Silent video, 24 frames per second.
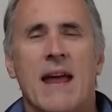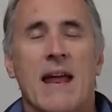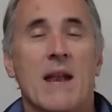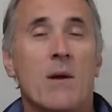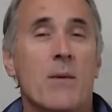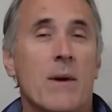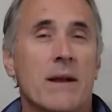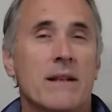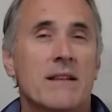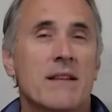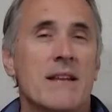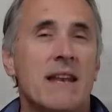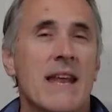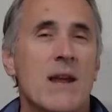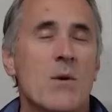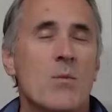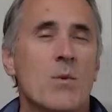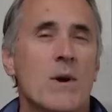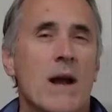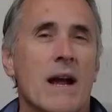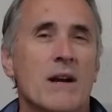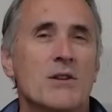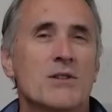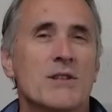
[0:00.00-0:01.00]
Anyway, today
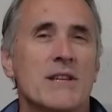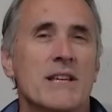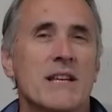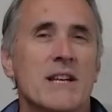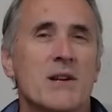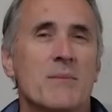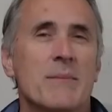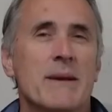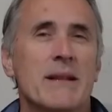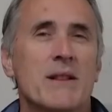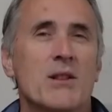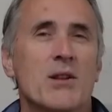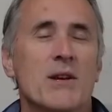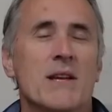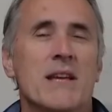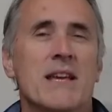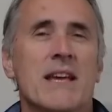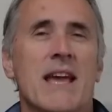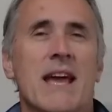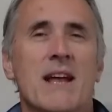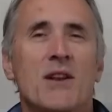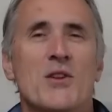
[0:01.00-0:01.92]
we're actually going to be looking